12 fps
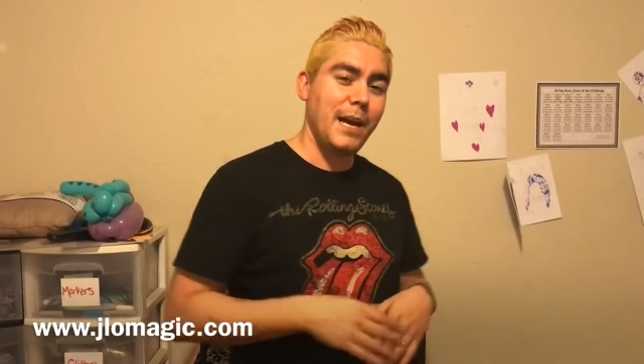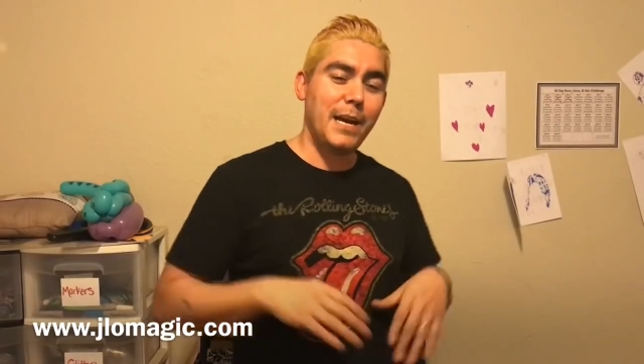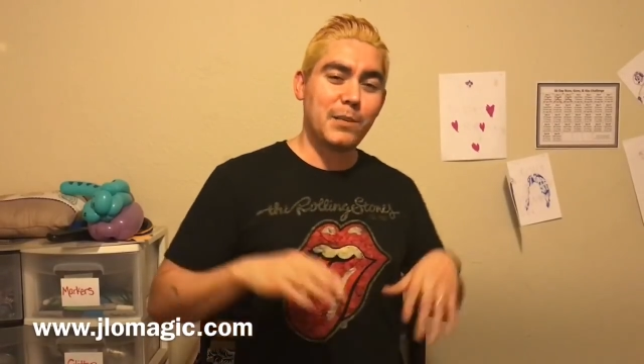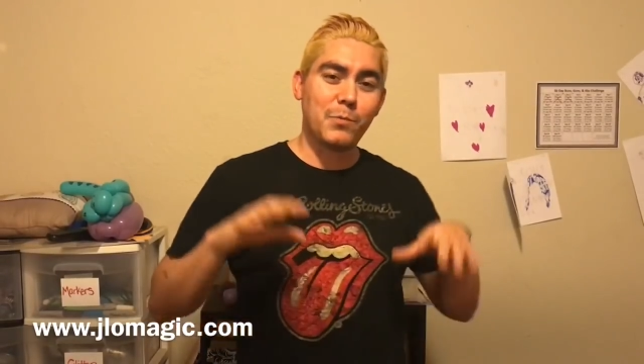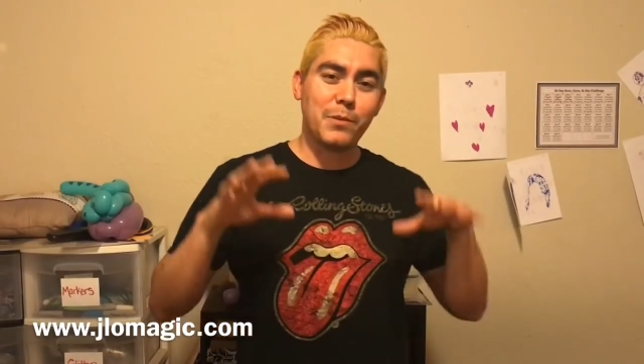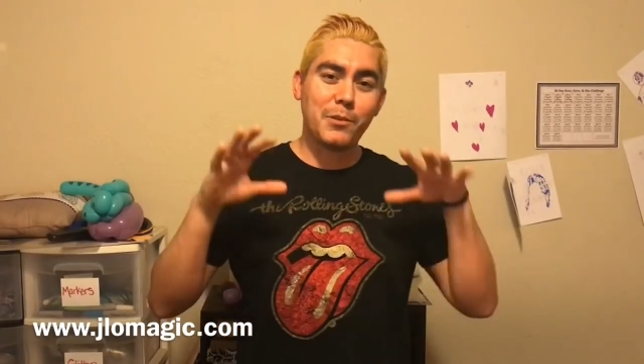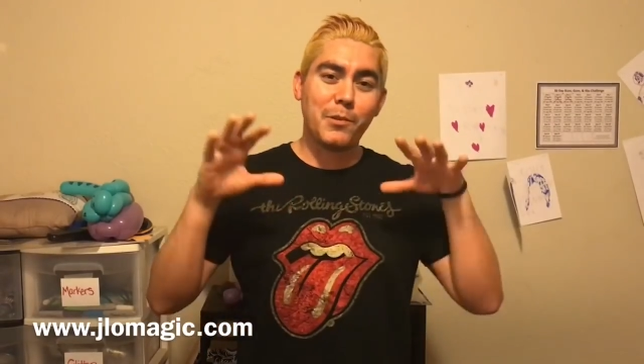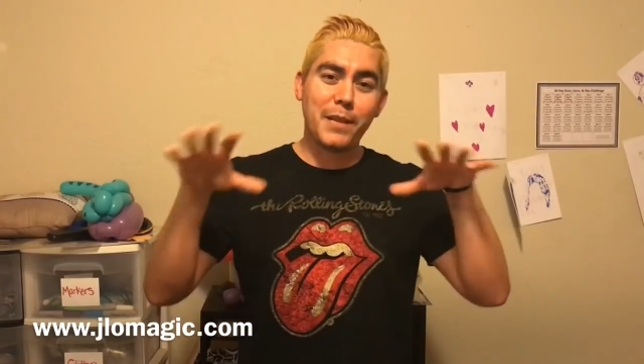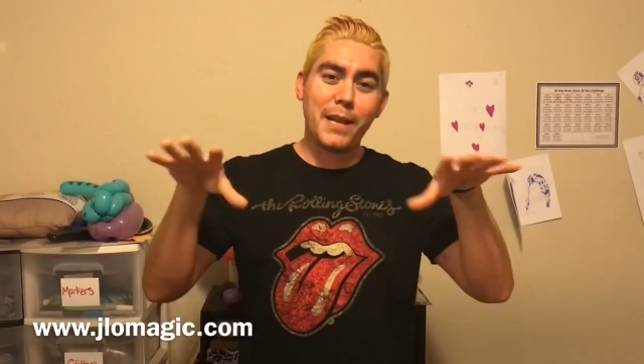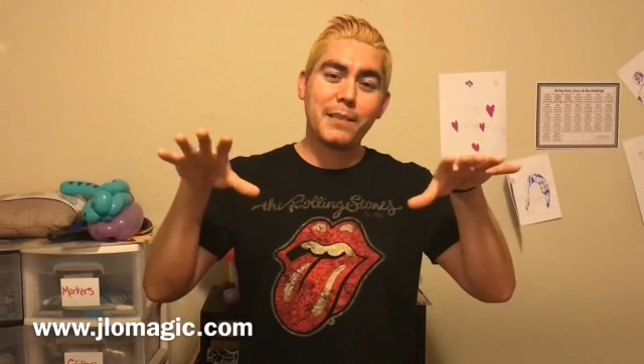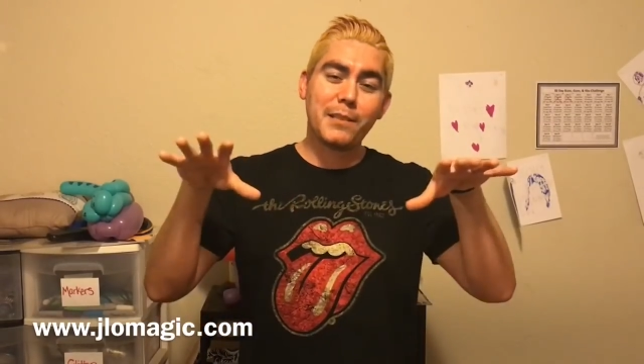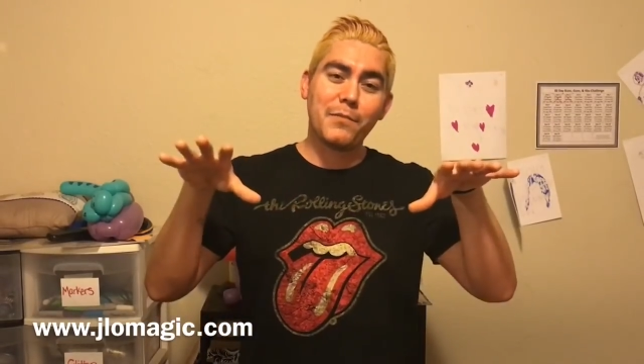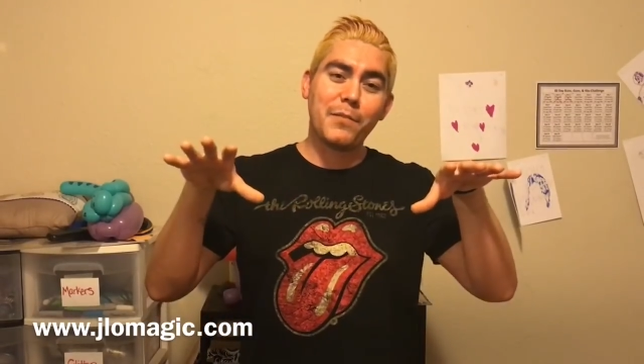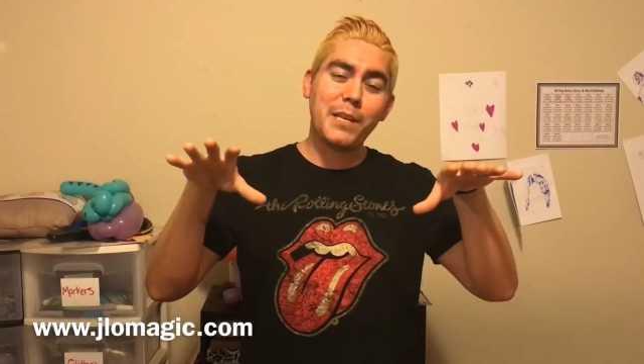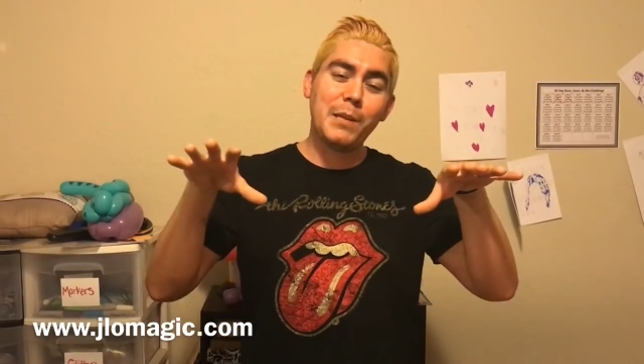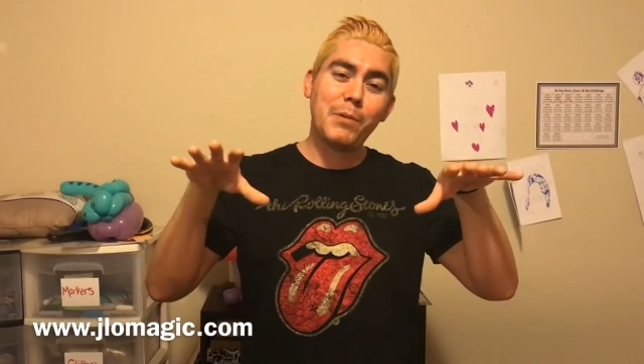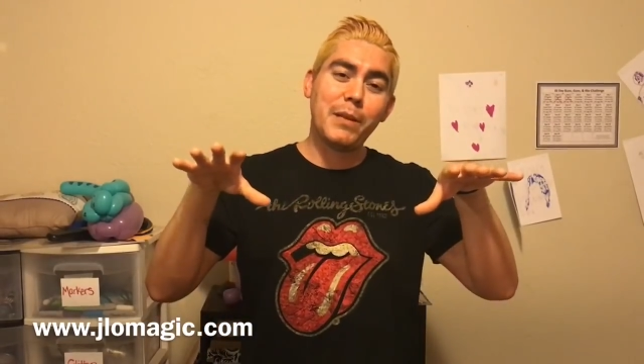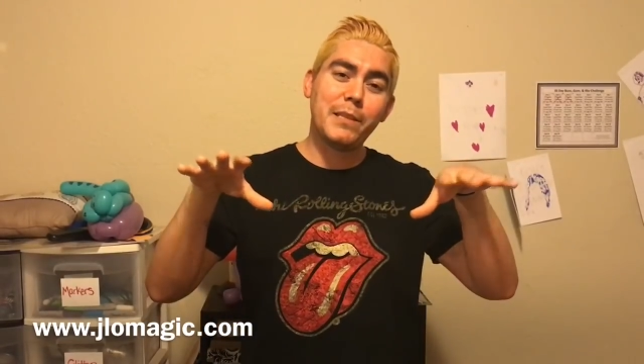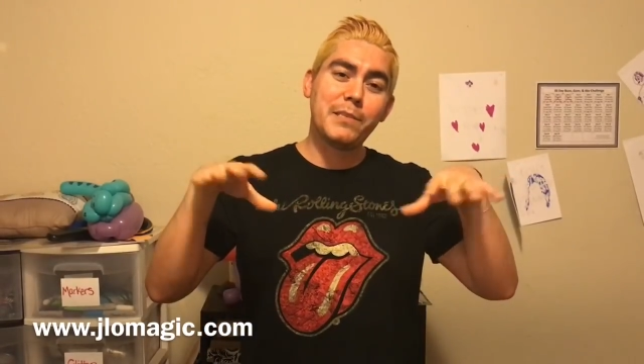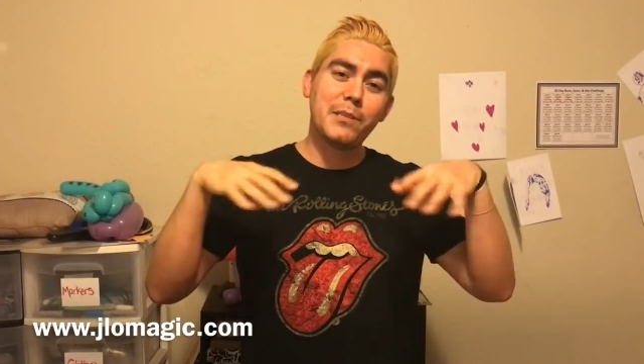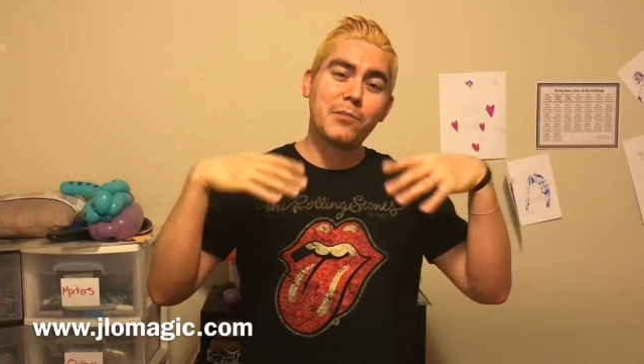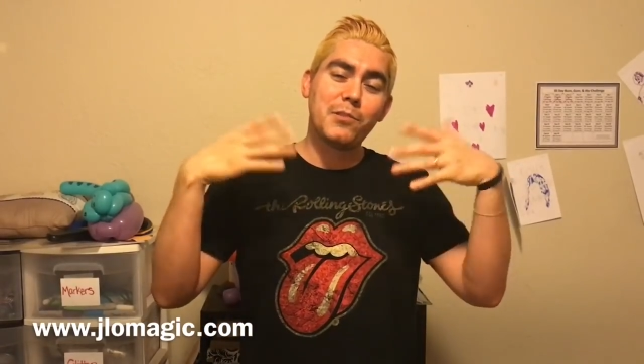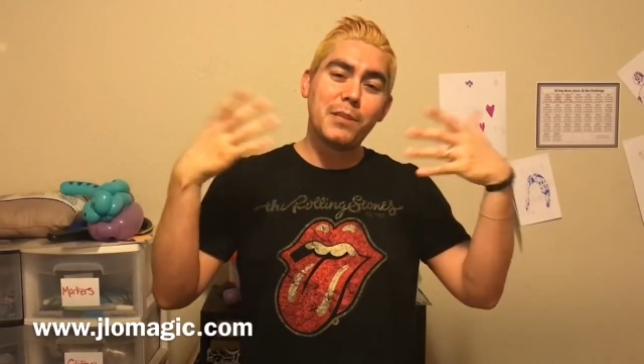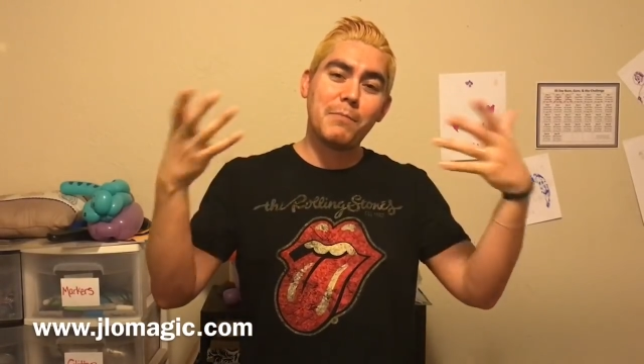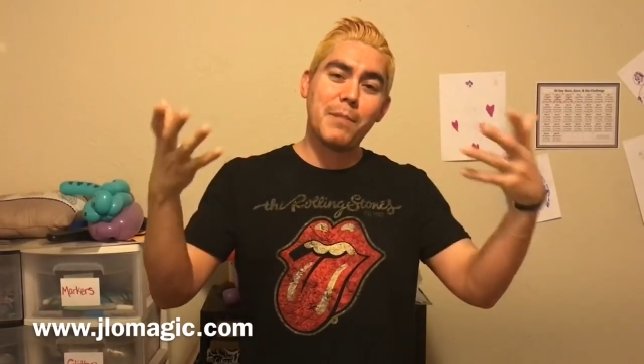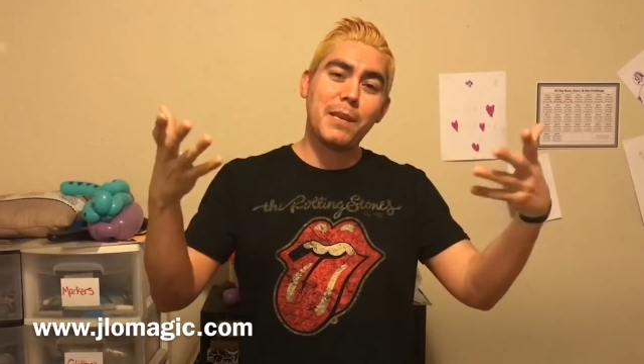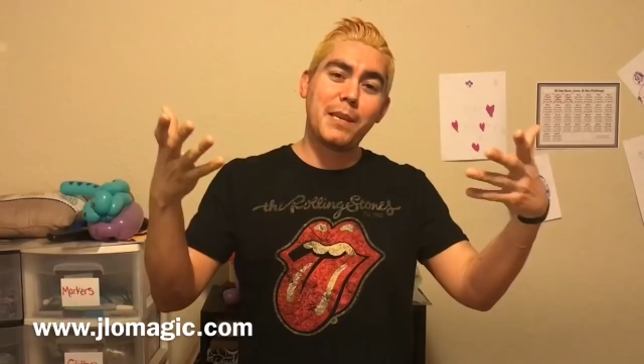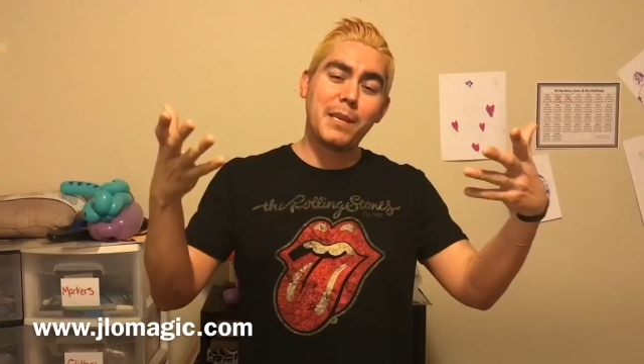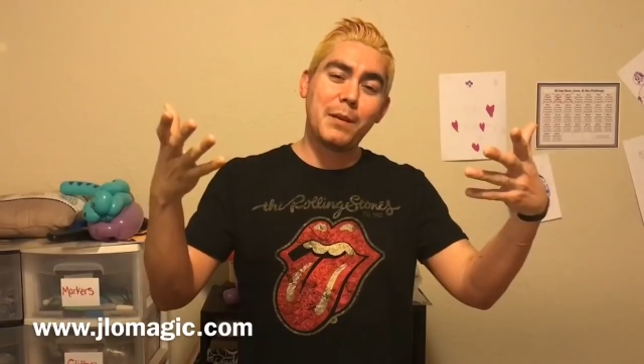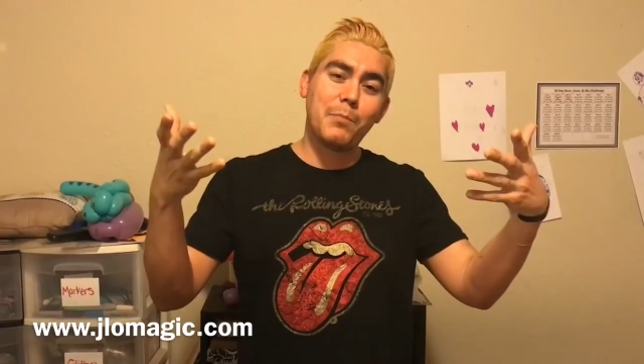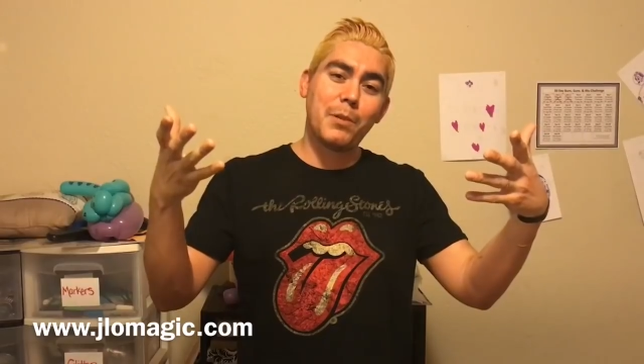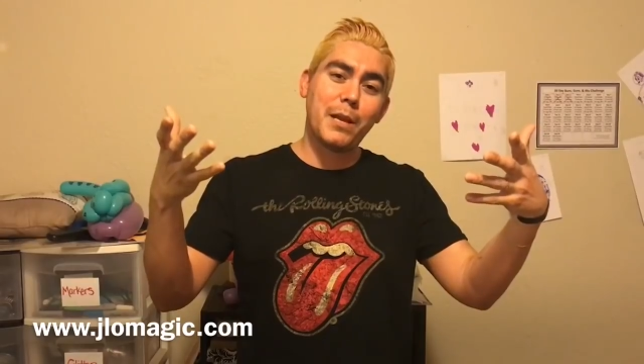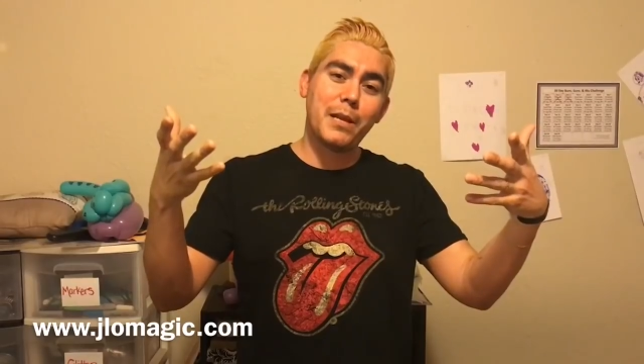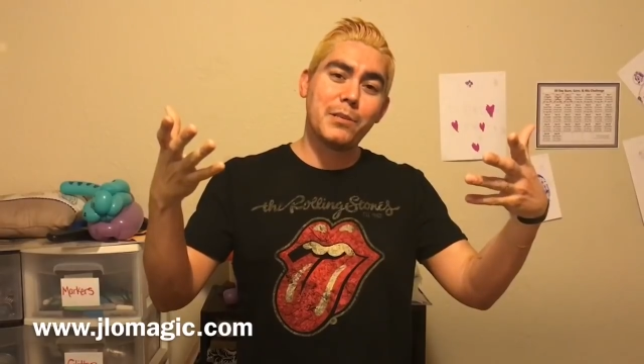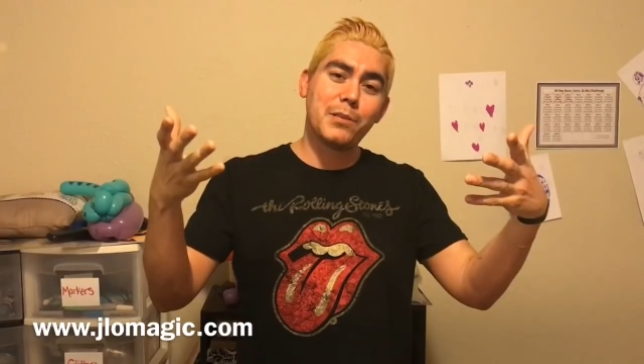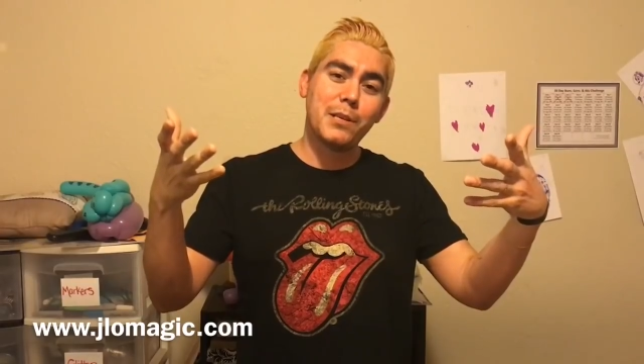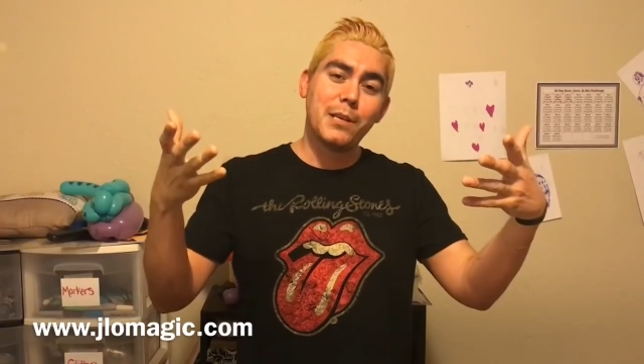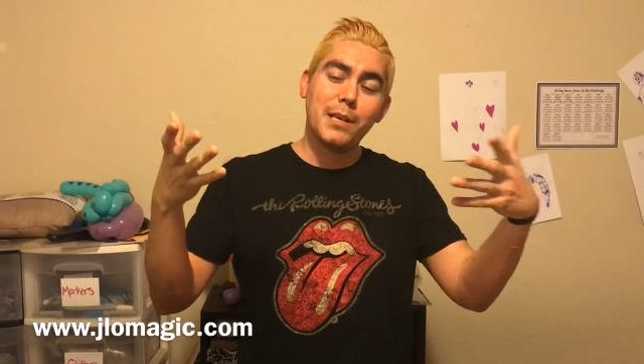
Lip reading: I just want to throw that out there for anybody that's interested in making a pledge,